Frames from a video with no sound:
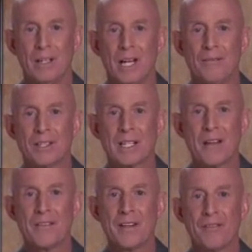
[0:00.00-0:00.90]
If you said
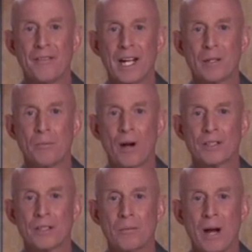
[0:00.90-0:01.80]
that the affected
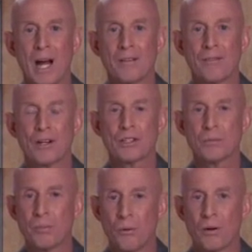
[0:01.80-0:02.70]
parts of the body function
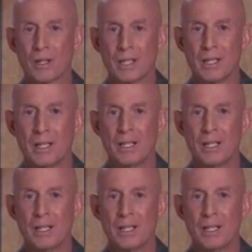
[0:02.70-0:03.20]
poorly,